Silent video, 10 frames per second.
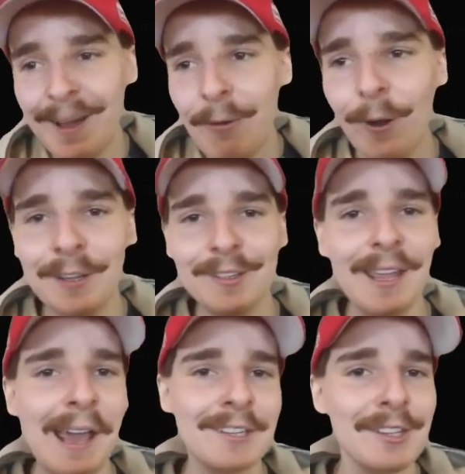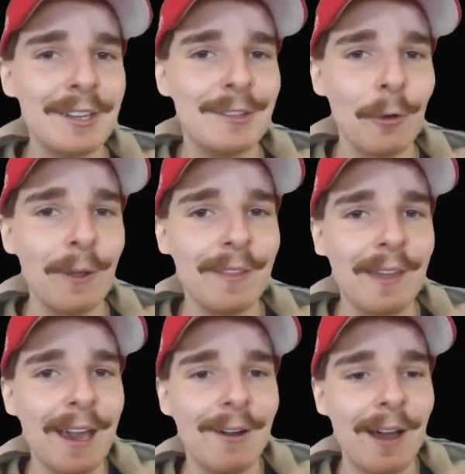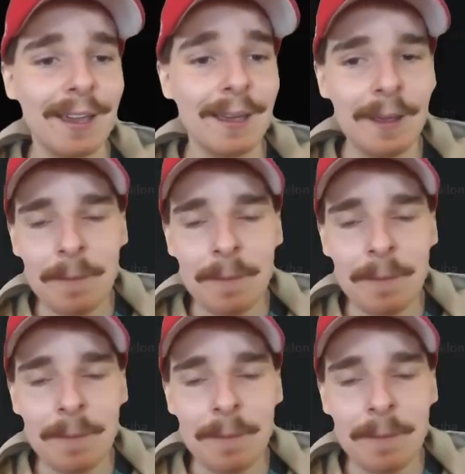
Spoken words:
What is he actually doing there? Like,